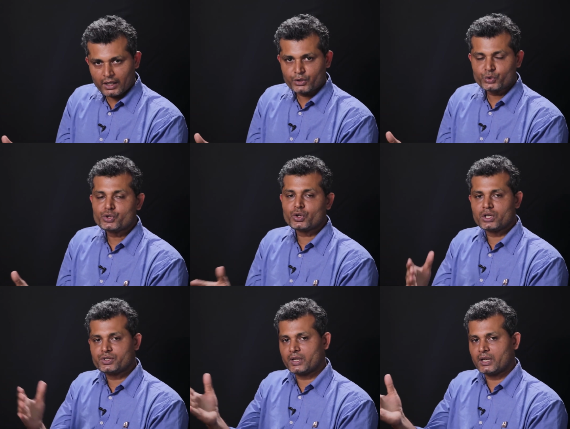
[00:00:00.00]

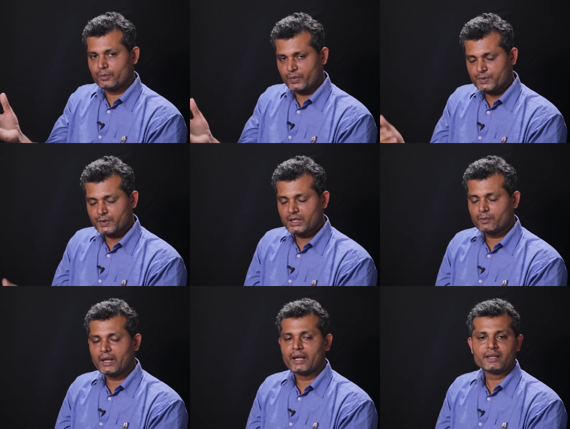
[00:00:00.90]
socio-cultural perspective
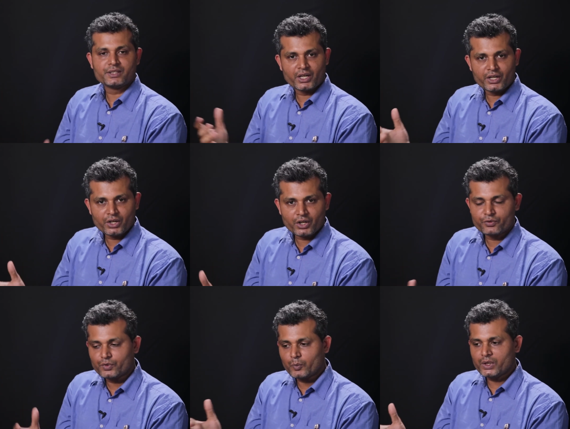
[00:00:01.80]
like gender,
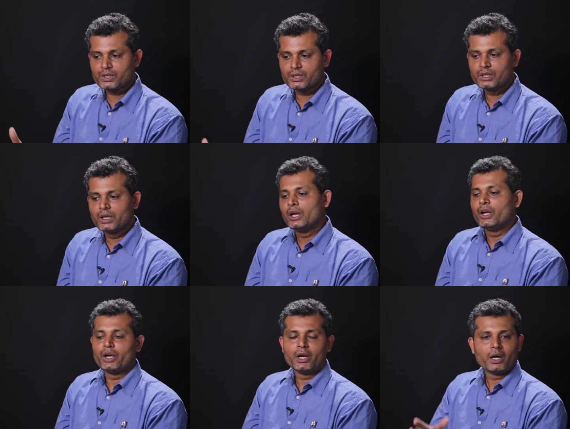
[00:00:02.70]
poverty,
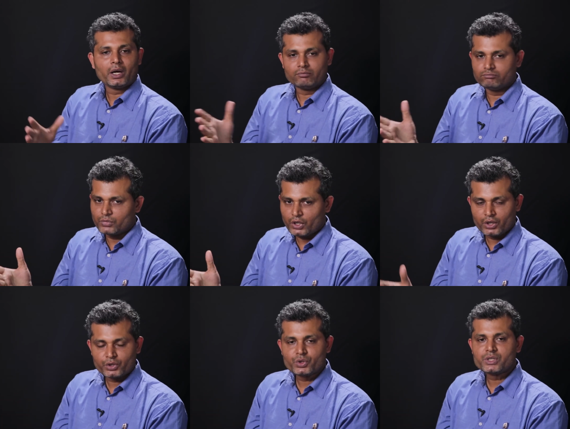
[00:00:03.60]

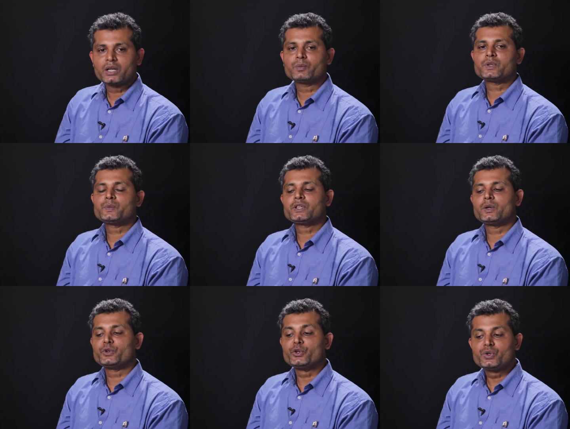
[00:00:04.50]
social perspective,
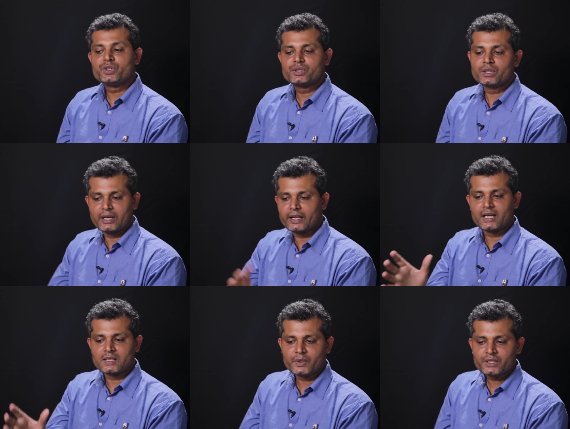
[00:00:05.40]
nutrition like
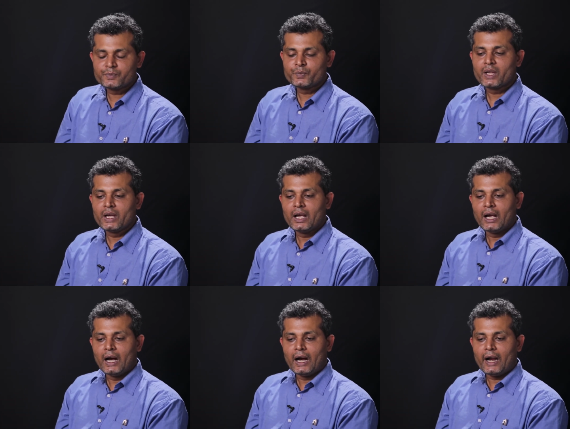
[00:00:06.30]
aspects.
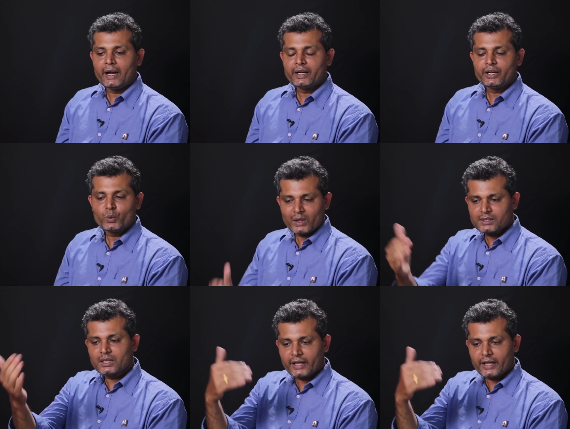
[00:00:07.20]
And towards the